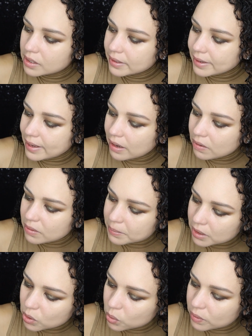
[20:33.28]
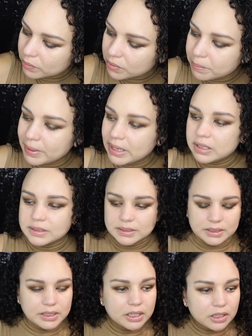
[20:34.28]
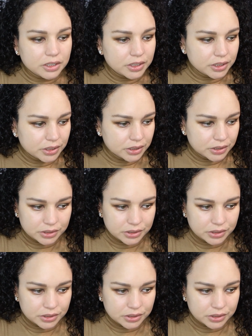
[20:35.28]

Now I'm gonna go in with my concealer.